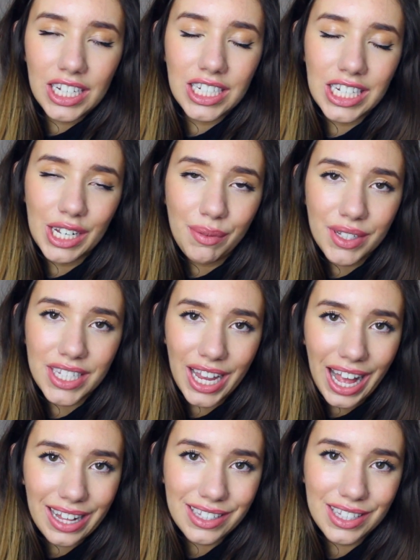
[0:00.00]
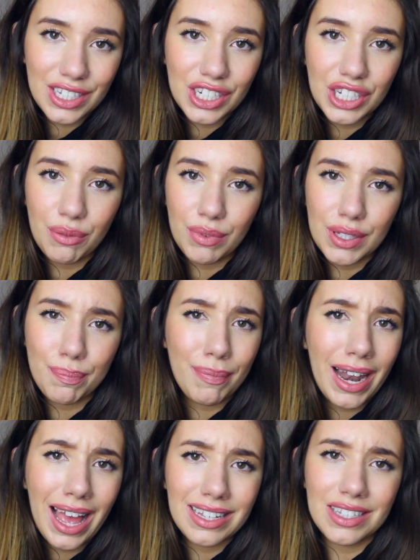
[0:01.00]
she was a Cancer. She was
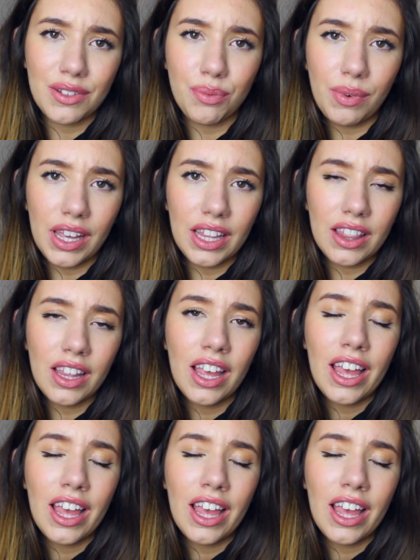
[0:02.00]
blessed with